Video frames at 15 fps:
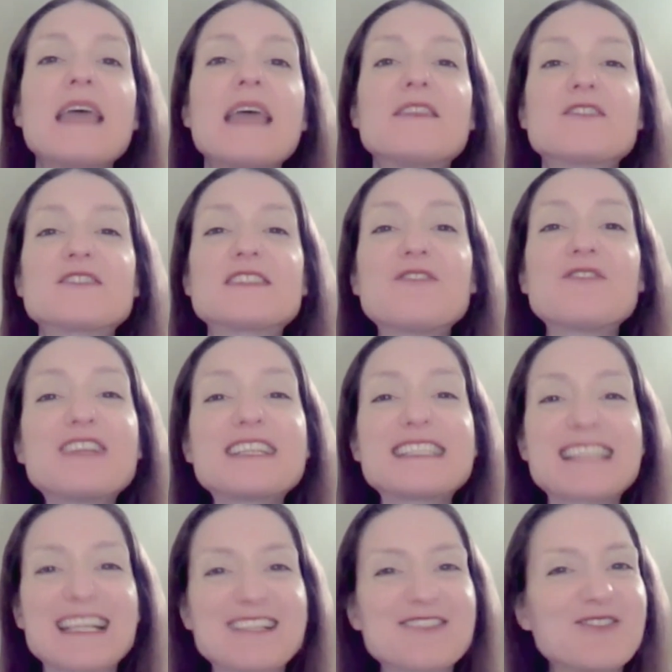There's different
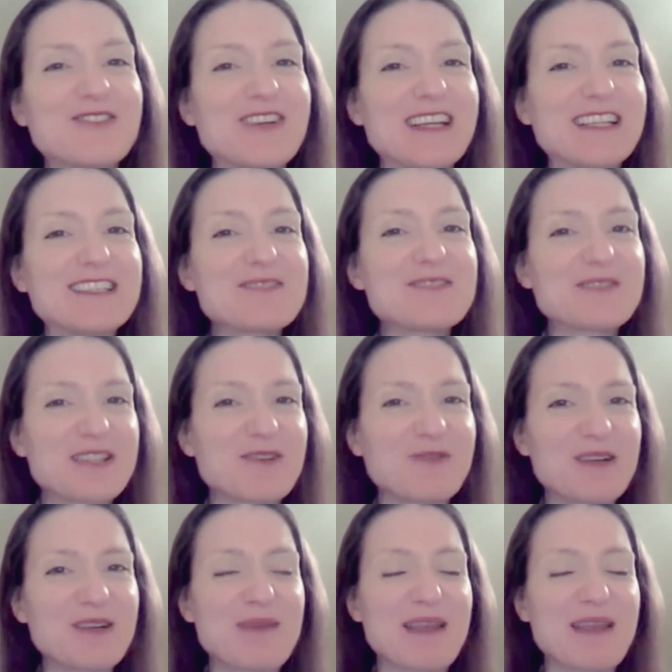essential oils, which are
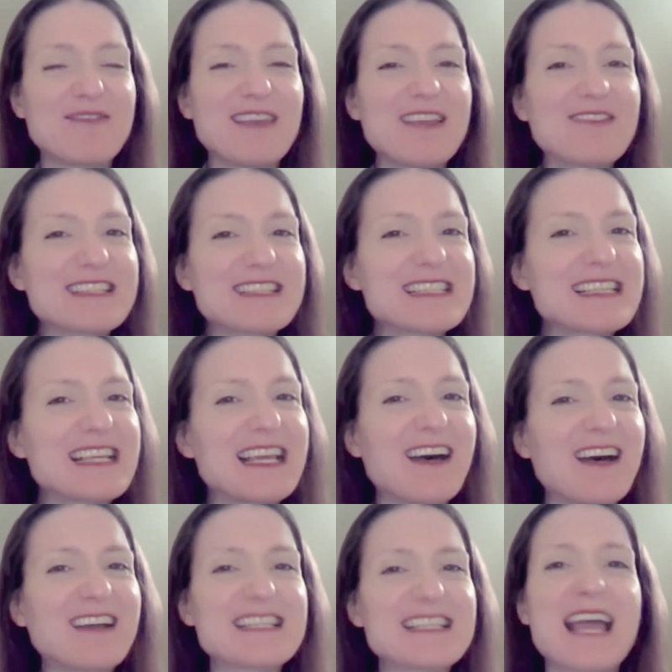one of my favorites
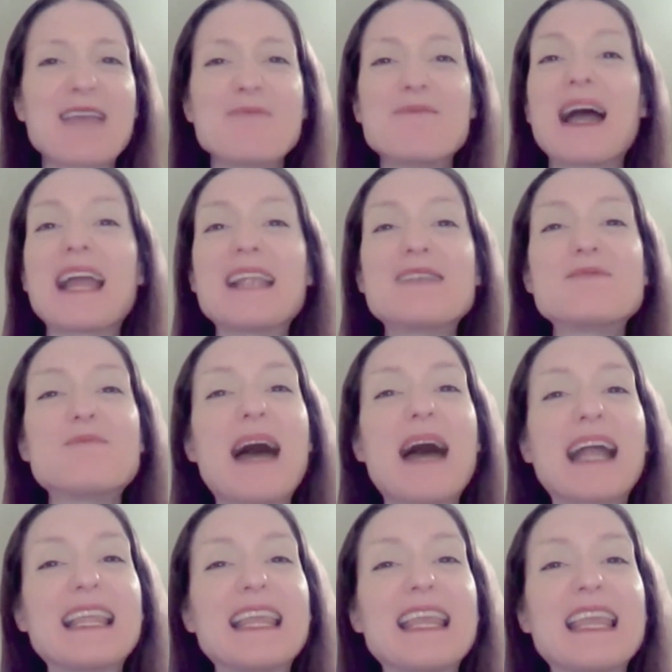all time, mind,
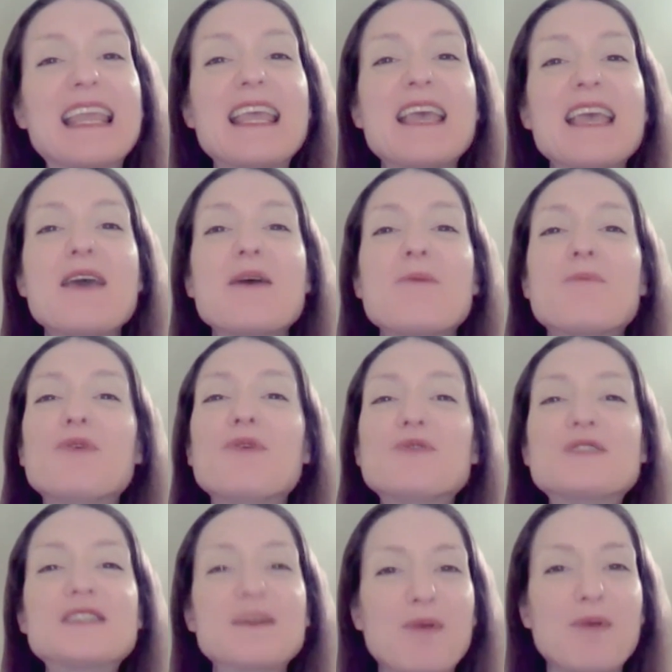body,
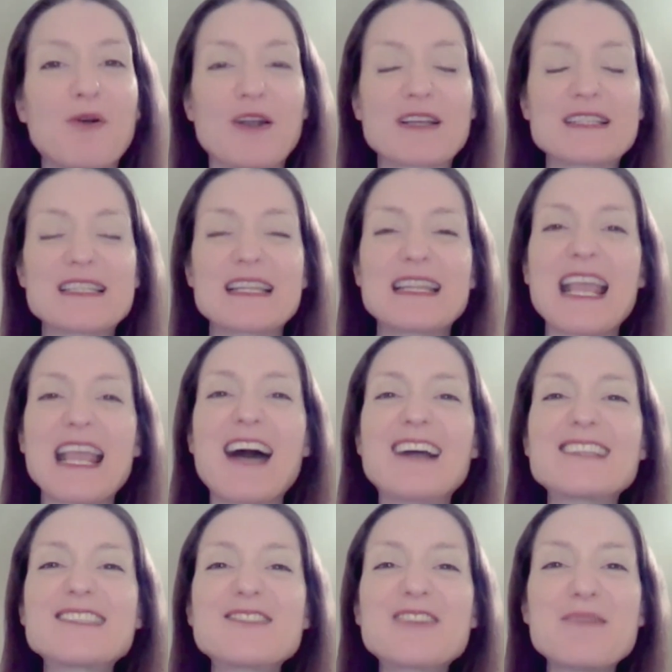mood support. They
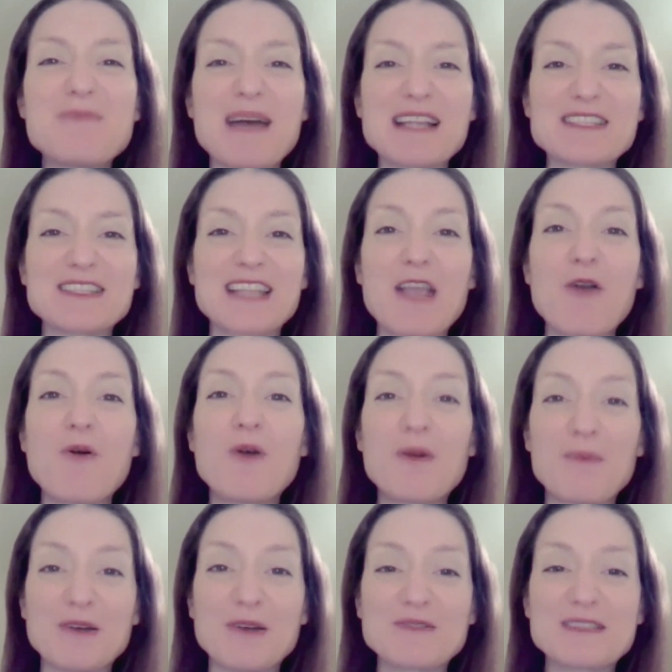also can modulate
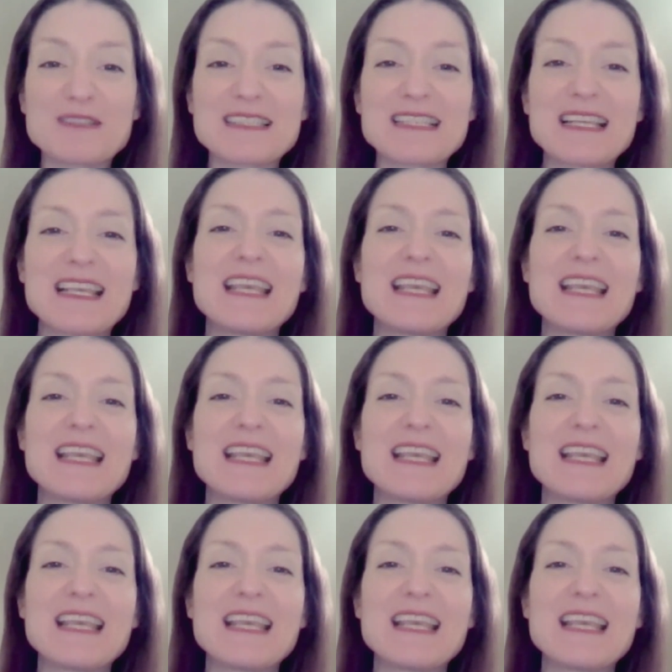hormones.